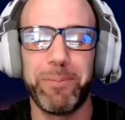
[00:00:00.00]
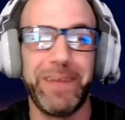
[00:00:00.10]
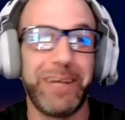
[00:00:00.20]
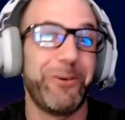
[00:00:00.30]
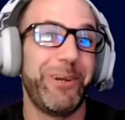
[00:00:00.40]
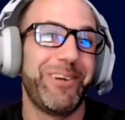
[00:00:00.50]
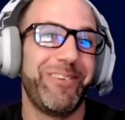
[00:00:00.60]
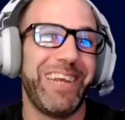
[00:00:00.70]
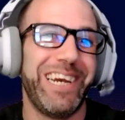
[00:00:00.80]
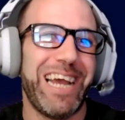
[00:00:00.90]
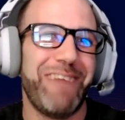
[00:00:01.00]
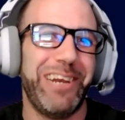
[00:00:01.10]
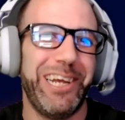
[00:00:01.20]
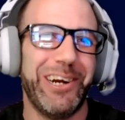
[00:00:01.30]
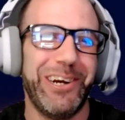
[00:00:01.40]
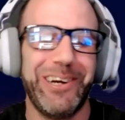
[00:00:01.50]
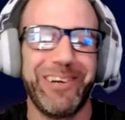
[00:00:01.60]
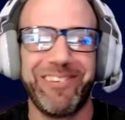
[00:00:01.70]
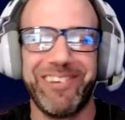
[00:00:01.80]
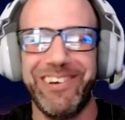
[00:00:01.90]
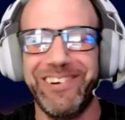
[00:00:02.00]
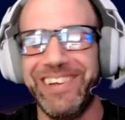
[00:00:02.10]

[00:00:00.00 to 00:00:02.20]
and they couldn't because they didn't have any erg. So